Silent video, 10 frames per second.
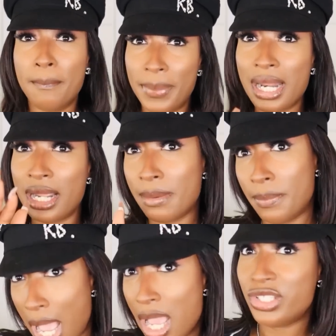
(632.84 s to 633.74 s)
but on a
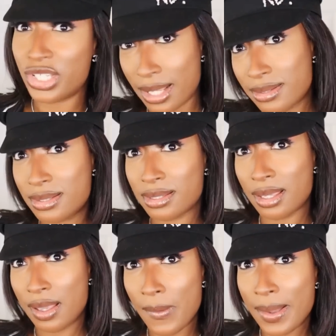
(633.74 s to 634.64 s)
budget.
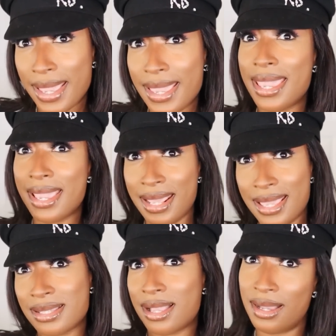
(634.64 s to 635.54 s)
Okay, it
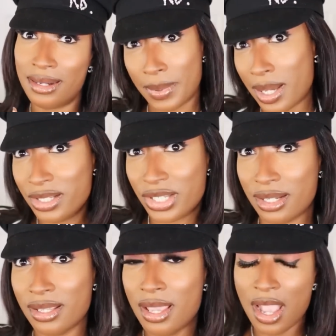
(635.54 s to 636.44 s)
is on a
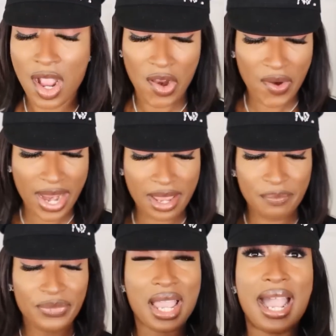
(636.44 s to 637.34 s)
budget. All
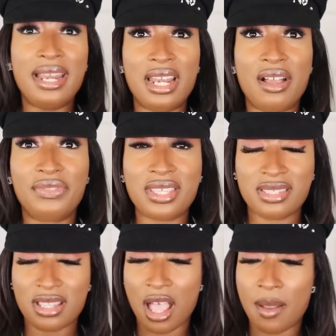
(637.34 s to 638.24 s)
right, I love this
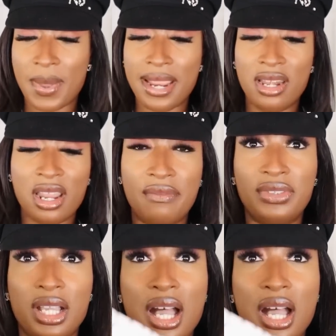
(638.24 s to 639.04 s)
top. I love the